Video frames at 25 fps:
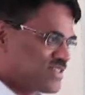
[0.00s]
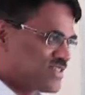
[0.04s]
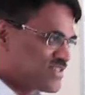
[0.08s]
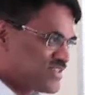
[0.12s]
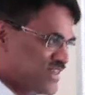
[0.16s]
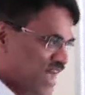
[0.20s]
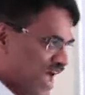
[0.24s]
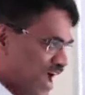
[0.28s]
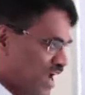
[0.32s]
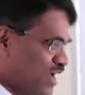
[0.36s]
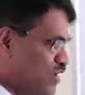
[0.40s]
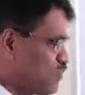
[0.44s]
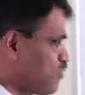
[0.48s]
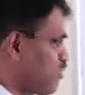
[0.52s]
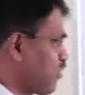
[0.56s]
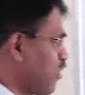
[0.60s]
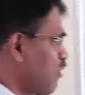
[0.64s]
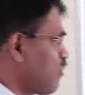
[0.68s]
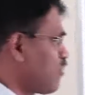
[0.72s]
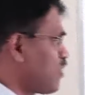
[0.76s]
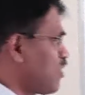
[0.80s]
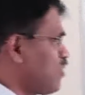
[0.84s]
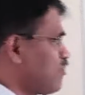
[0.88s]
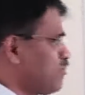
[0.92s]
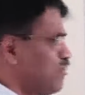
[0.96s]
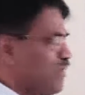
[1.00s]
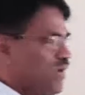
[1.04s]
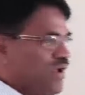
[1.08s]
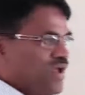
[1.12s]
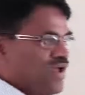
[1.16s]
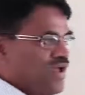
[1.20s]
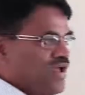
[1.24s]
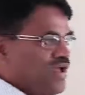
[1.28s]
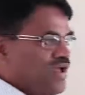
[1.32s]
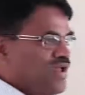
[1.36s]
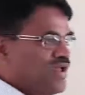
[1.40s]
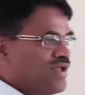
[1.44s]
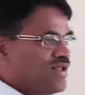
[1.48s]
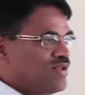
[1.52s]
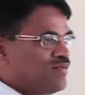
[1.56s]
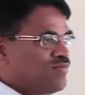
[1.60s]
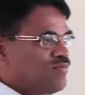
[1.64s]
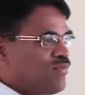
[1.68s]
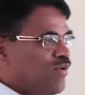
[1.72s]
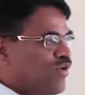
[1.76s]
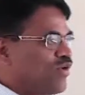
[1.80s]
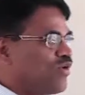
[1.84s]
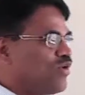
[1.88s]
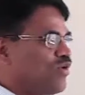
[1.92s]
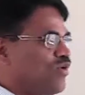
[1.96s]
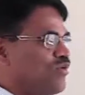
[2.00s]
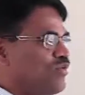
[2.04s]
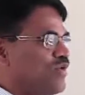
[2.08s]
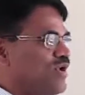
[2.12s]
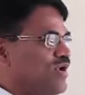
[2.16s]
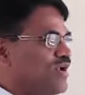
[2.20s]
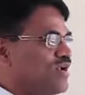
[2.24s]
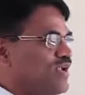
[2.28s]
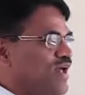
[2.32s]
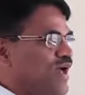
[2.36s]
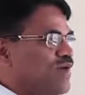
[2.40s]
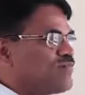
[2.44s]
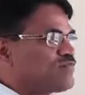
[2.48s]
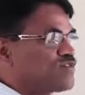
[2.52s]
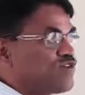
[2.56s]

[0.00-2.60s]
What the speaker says: SAT problem in polynomial time.